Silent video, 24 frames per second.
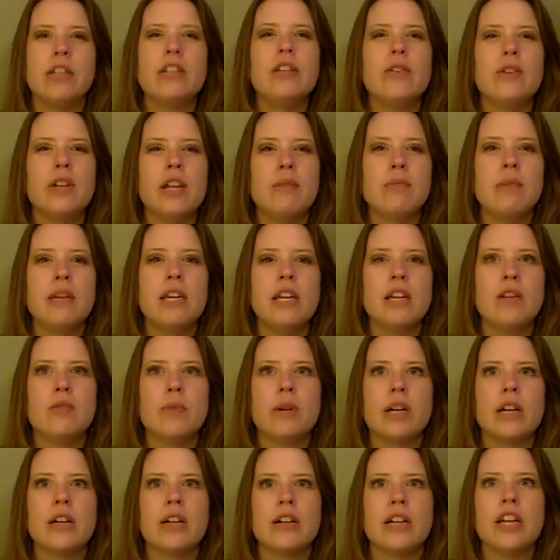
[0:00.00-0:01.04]
You know what I mean?
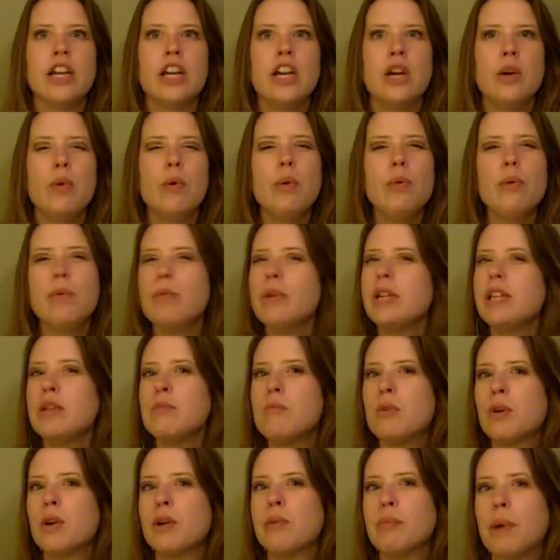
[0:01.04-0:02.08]
Where we're
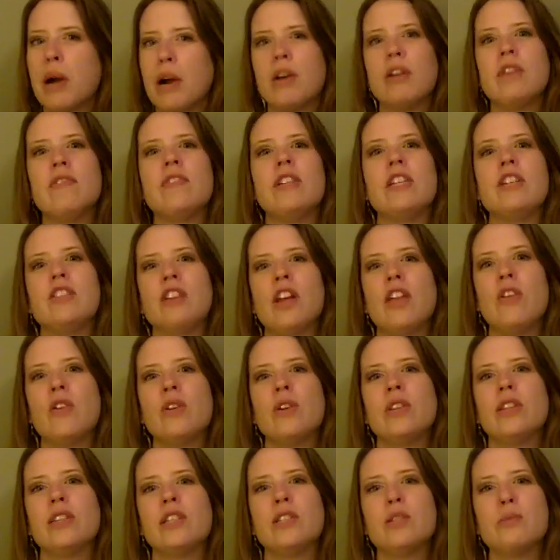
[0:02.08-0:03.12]
really more a part of each other
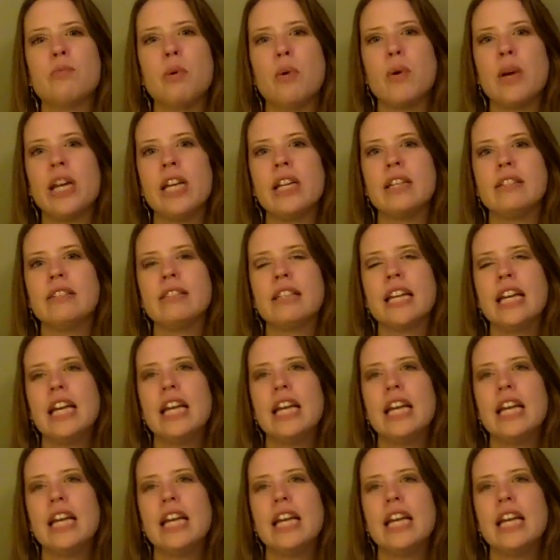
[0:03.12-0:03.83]
at this point